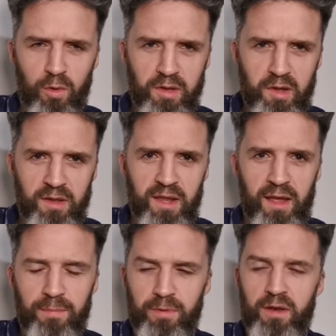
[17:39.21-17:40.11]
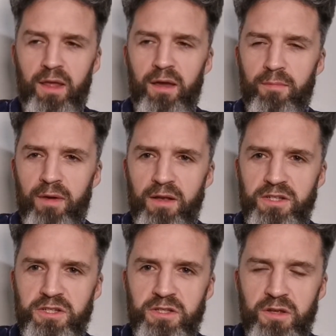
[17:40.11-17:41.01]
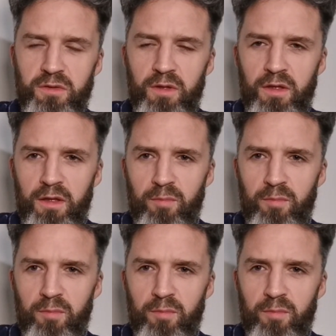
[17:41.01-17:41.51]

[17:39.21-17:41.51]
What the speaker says: what's going to happen, and how much do